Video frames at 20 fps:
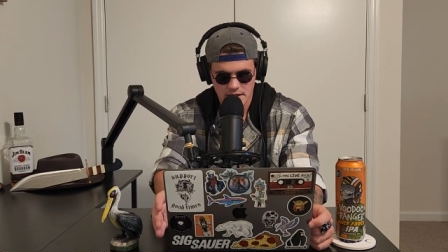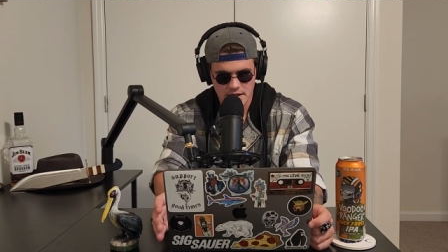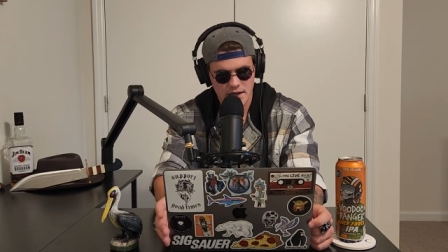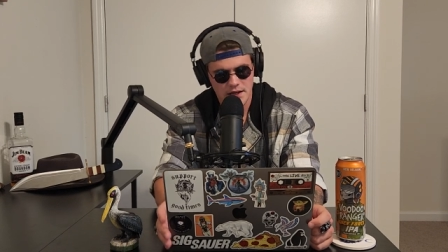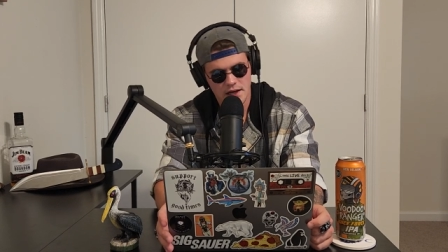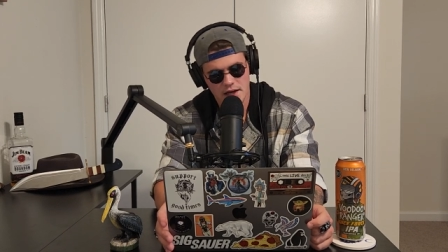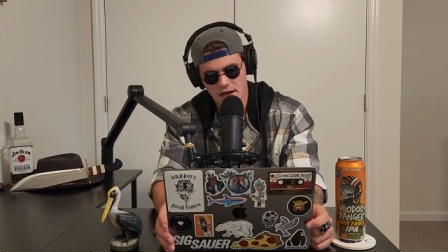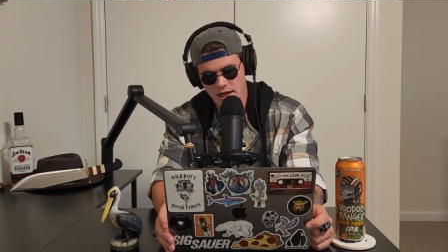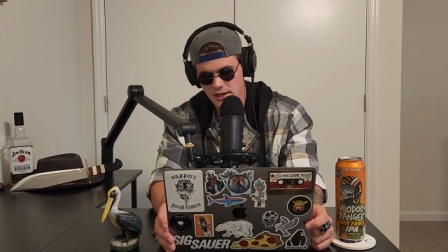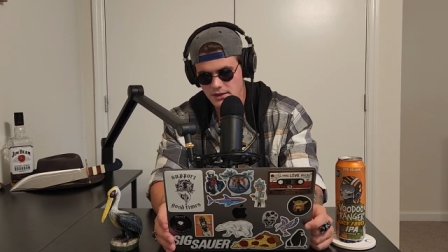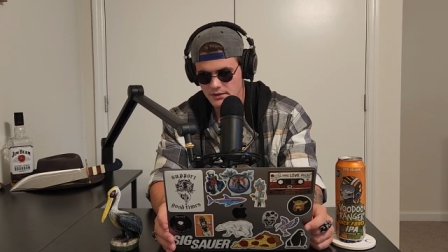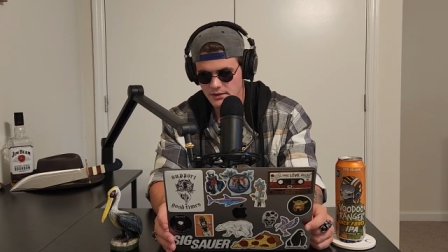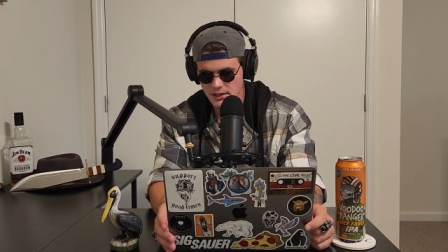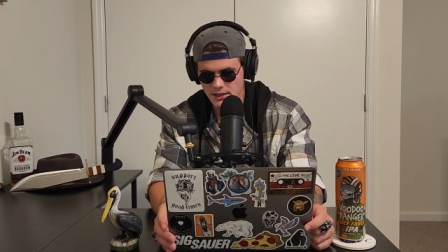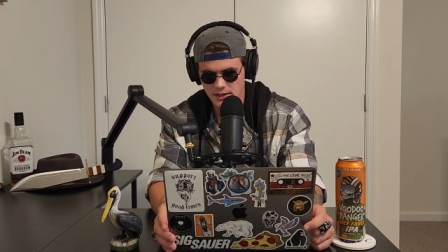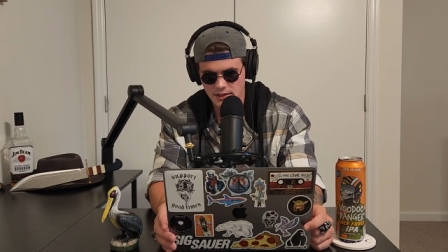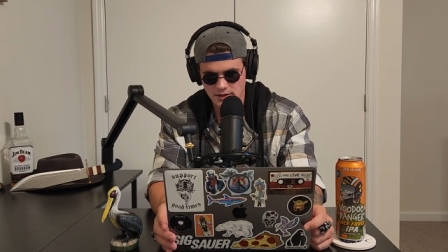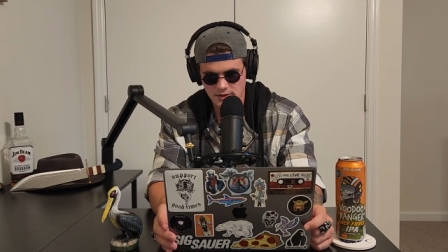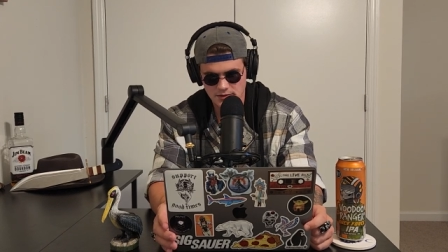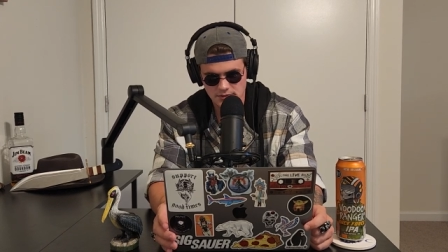I don't
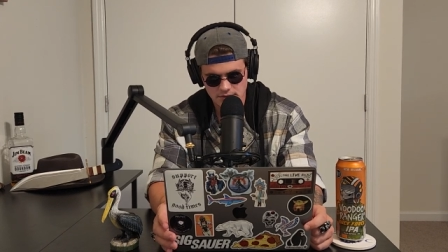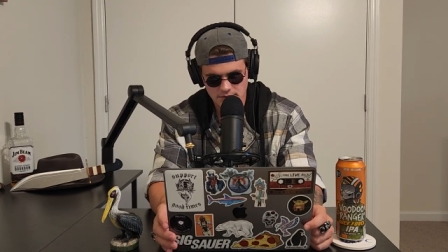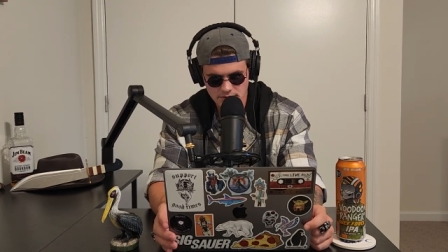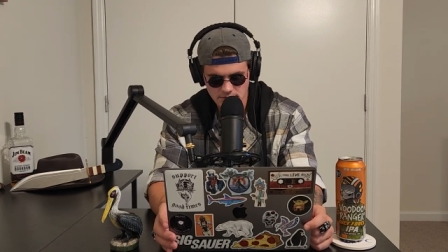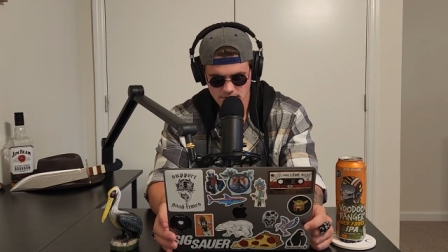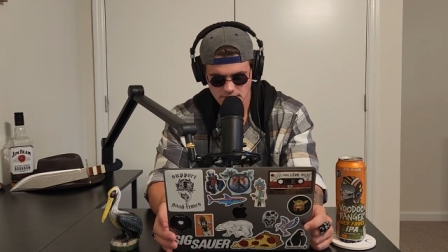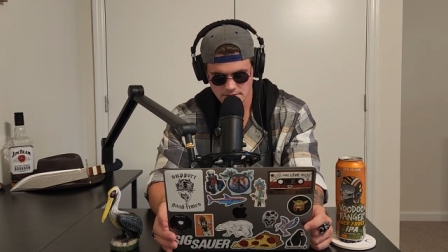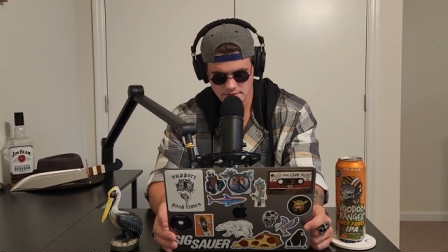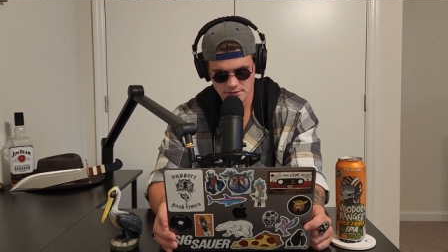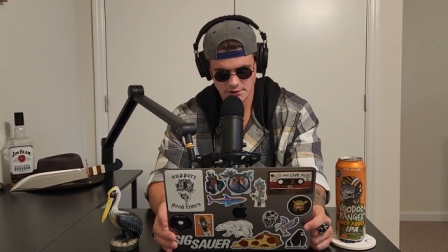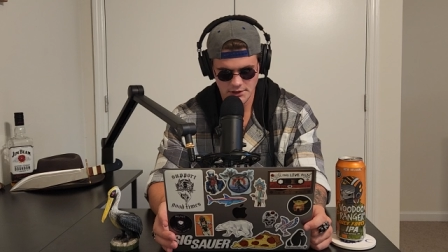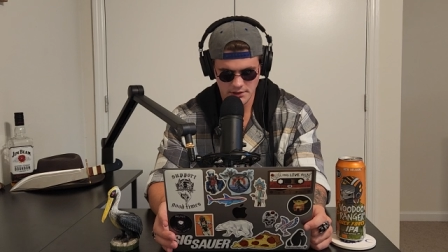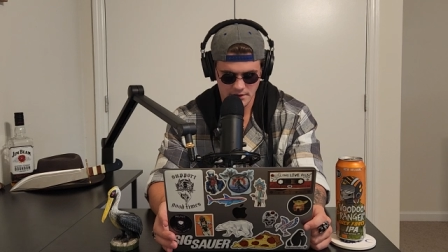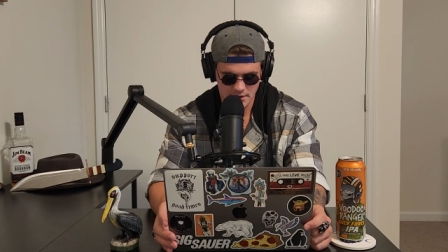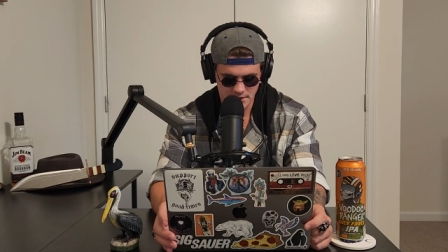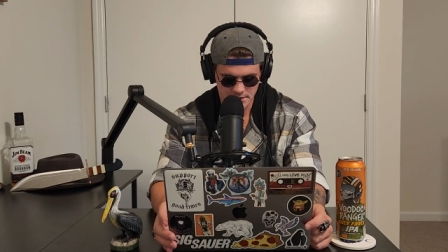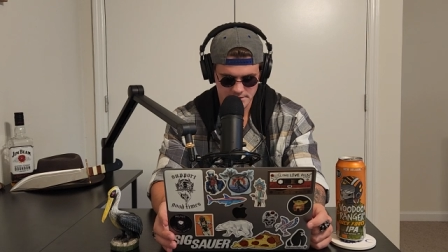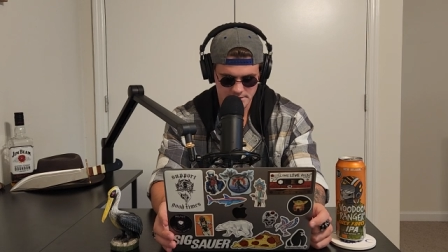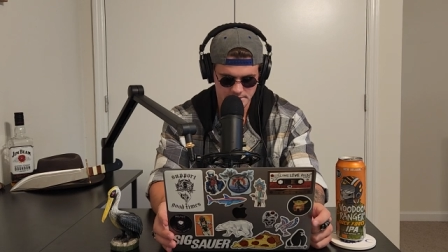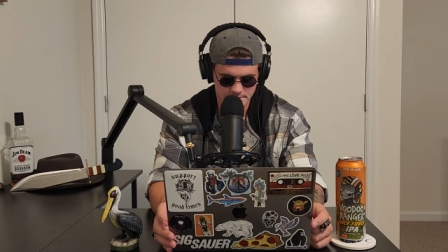hate you. You're
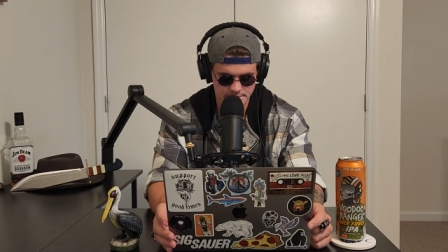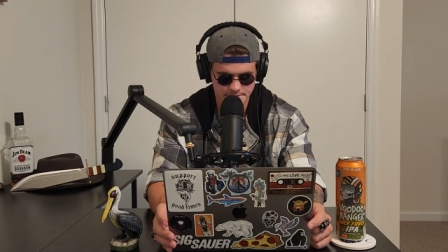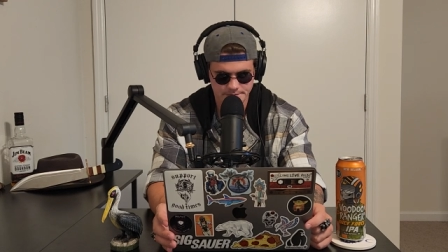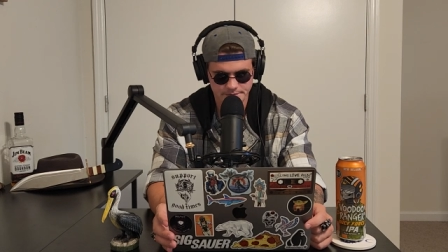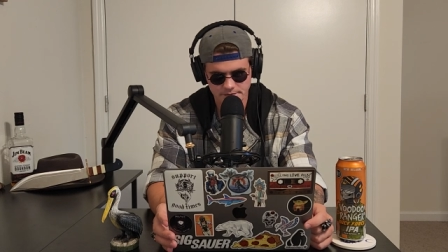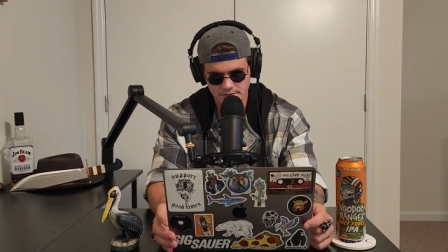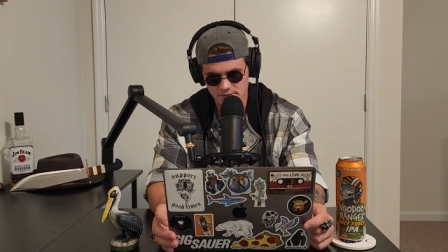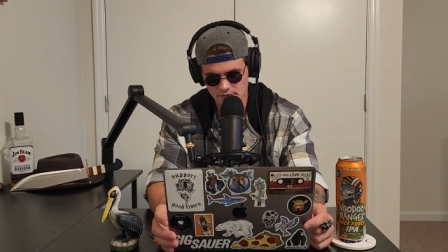awesome.